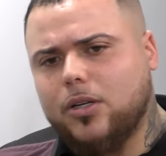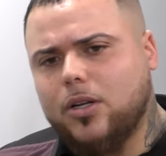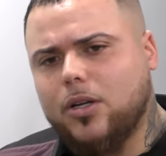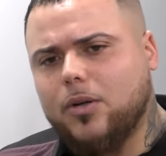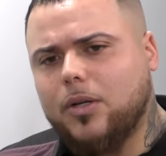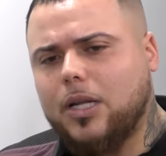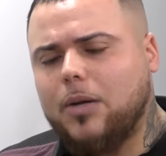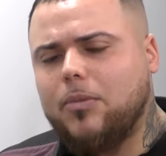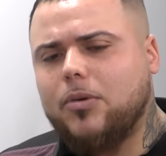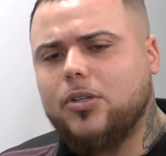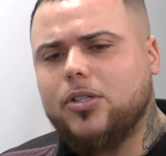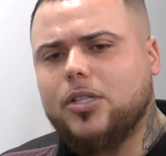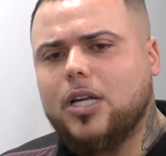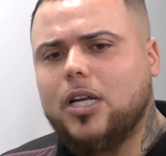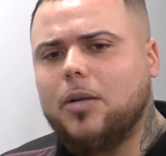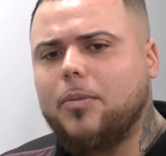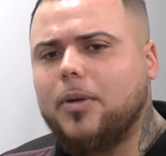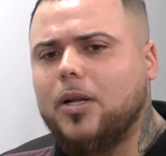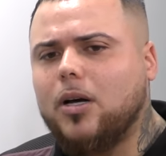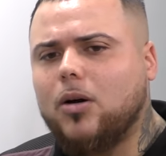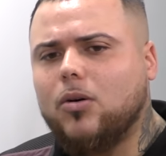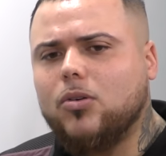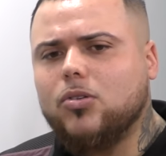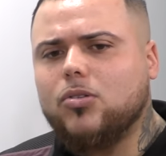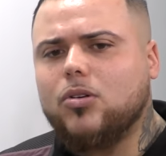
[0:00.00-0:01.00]
they was
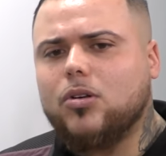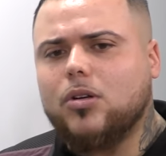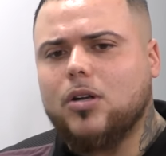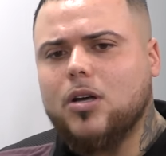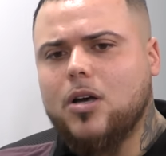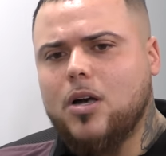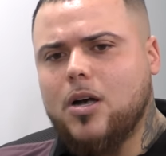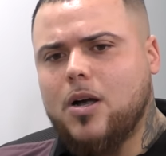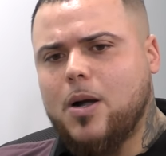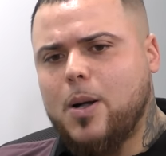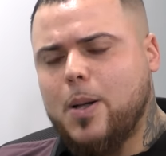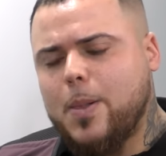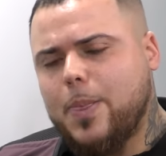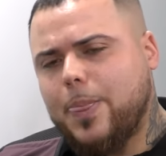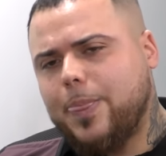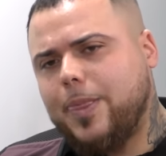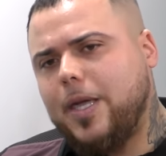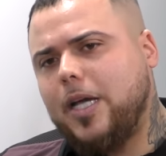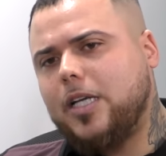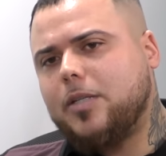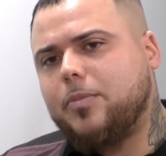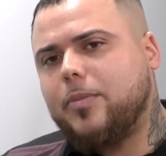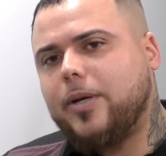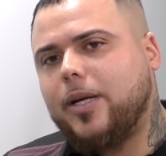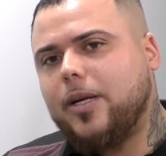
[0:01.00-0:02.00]
telling me that I was on
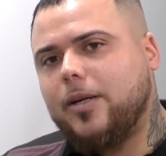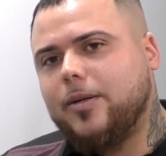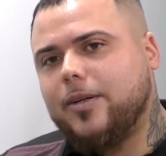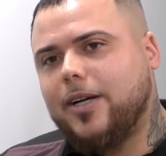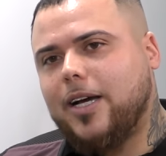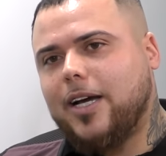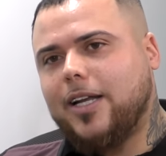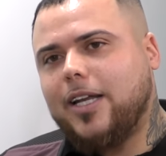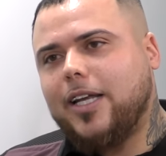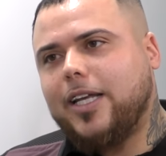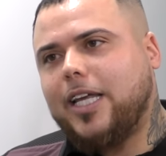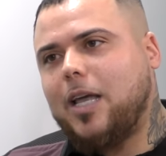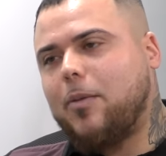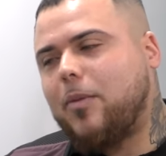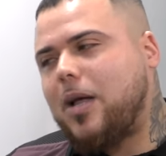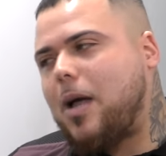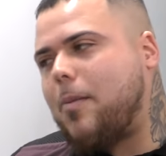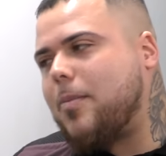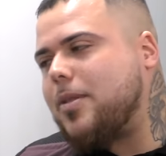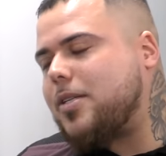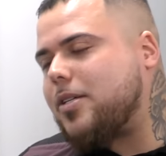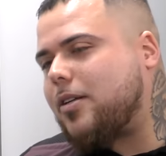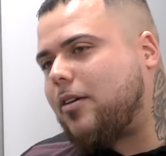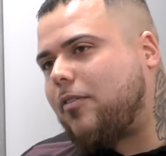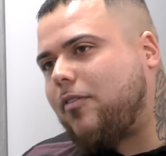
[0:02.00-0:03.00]
nicked me, and they kept
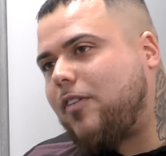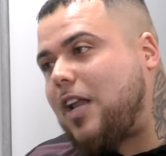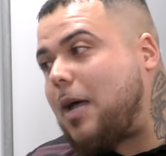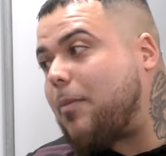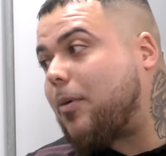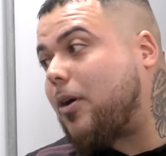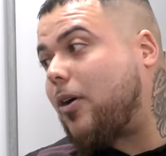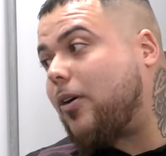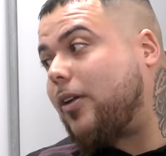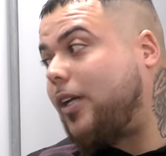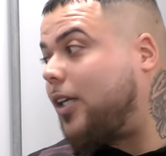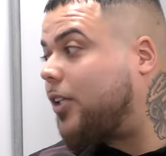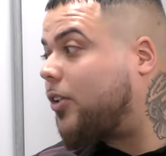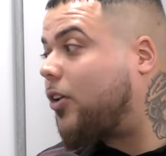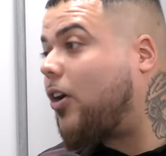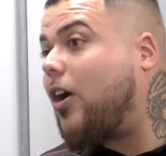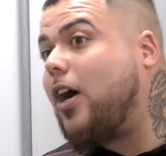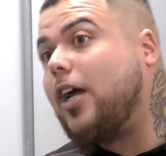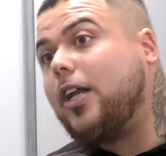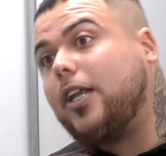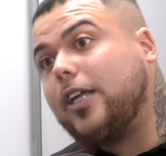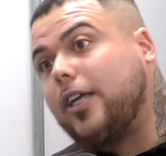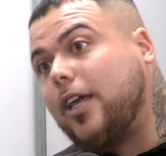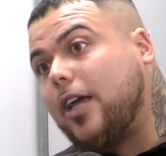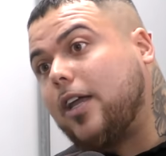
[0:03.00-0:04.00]
coming to the flap going, he's
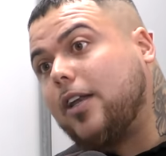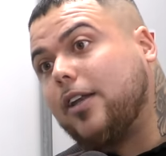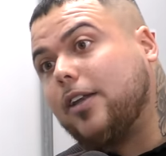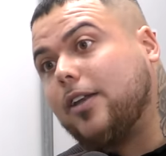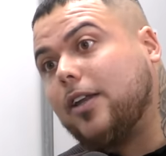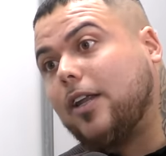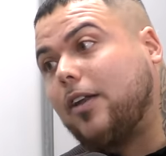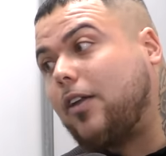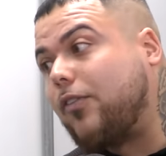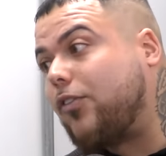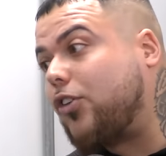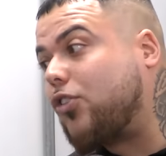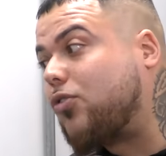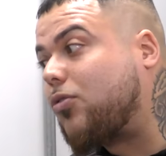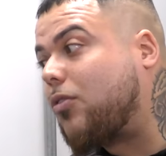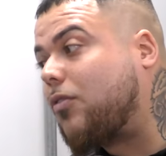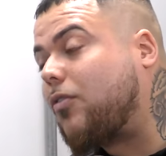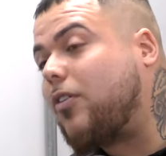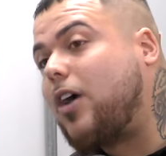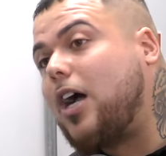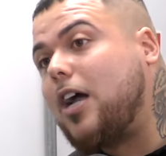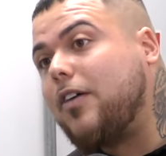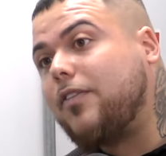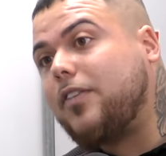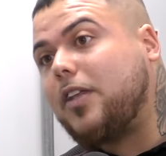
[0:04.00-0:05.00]
died again, and they've just
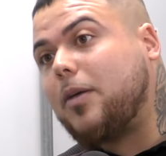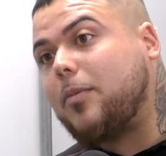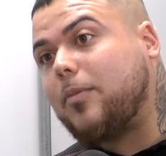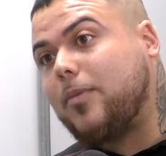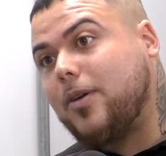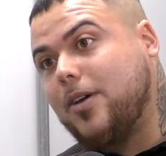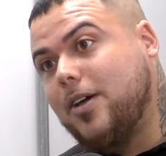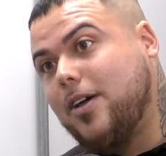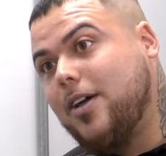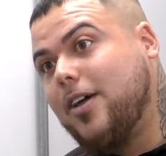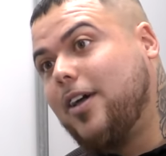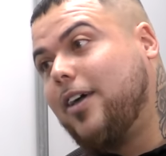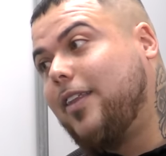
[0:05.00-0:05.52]
revived him.